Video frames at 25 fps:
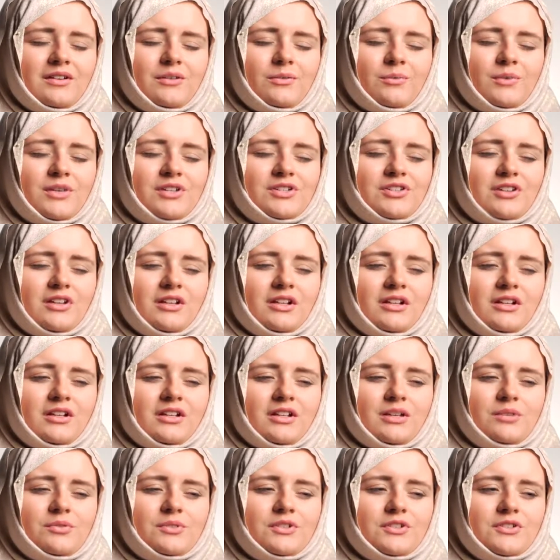know, mashallah,
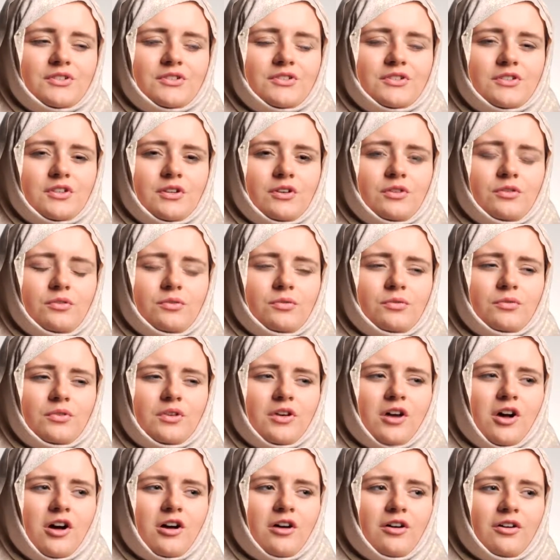they were just so
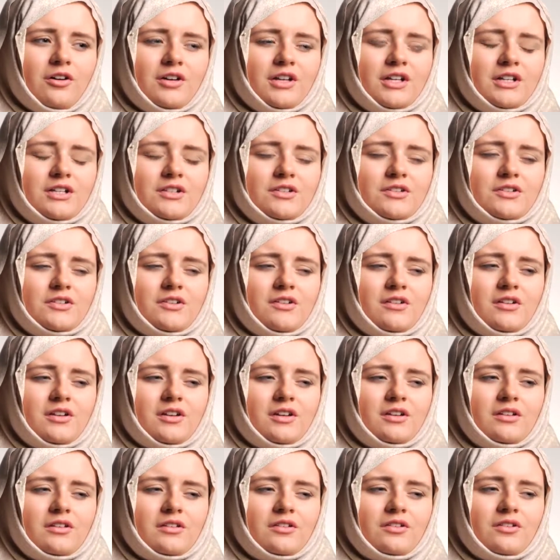kind.
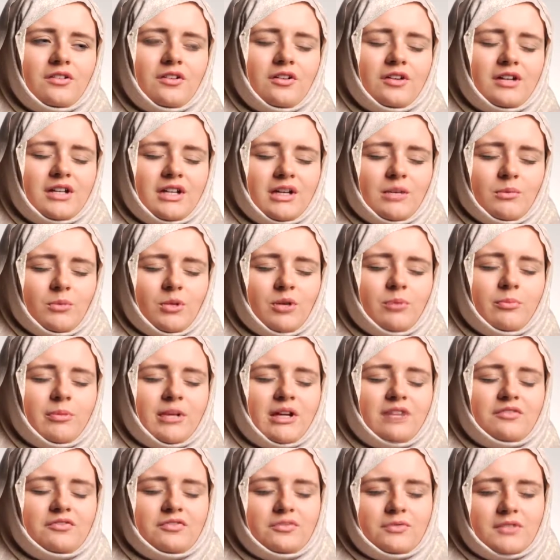I got an email
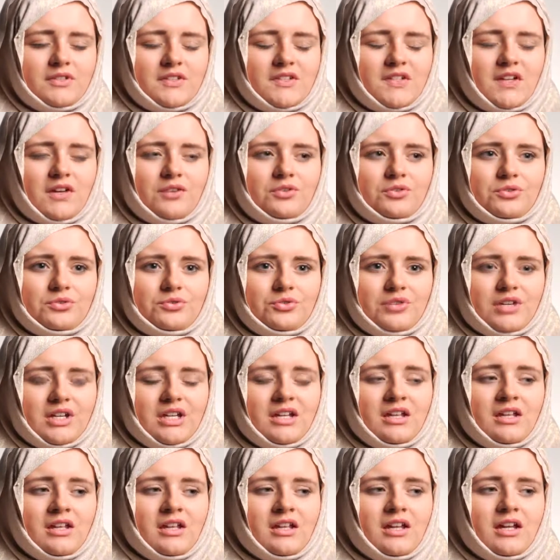back from the
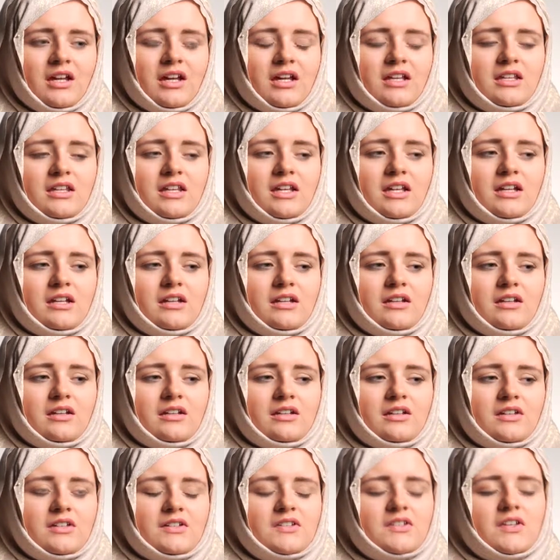secretary, and
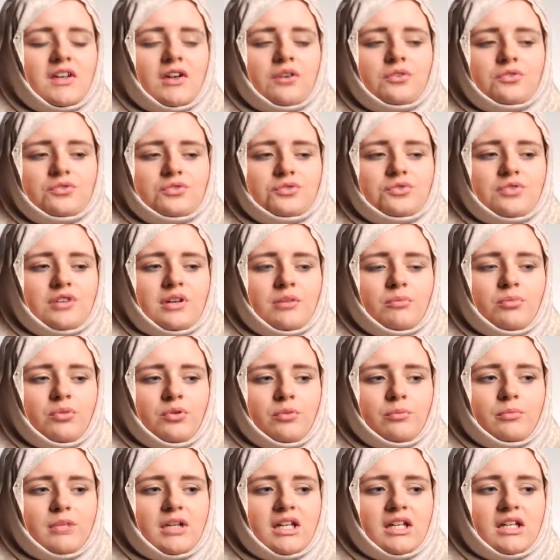then this secretary
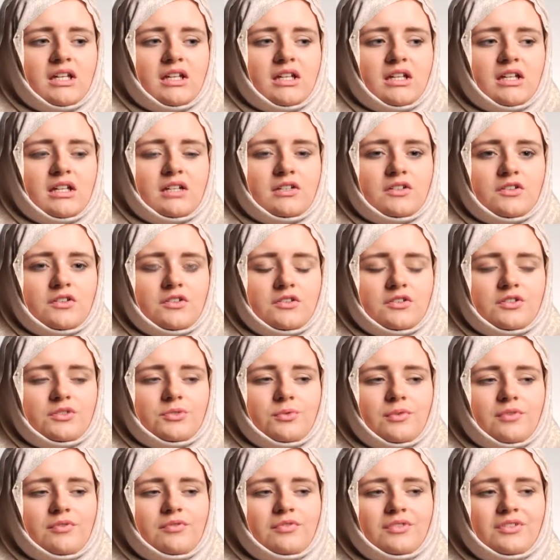put me in touch
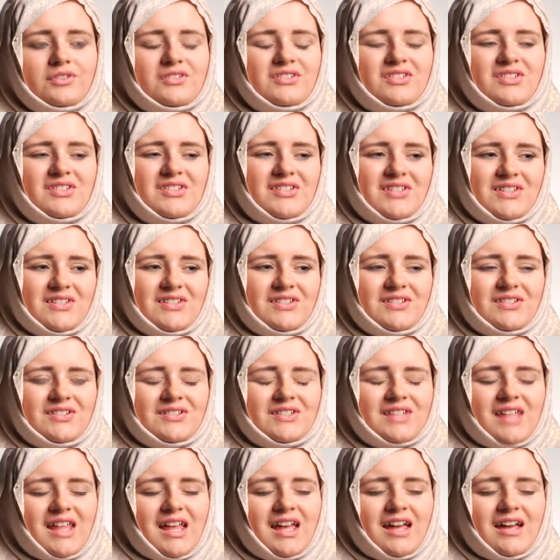with one of the sisters
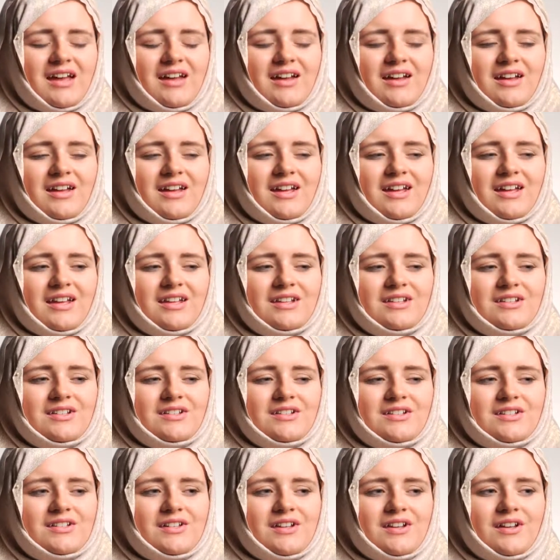there.
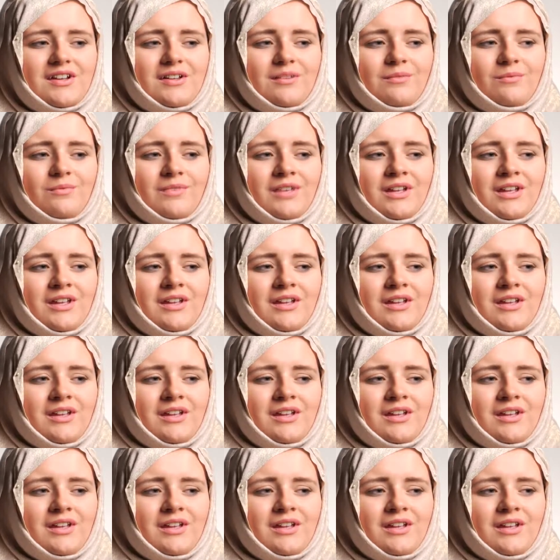And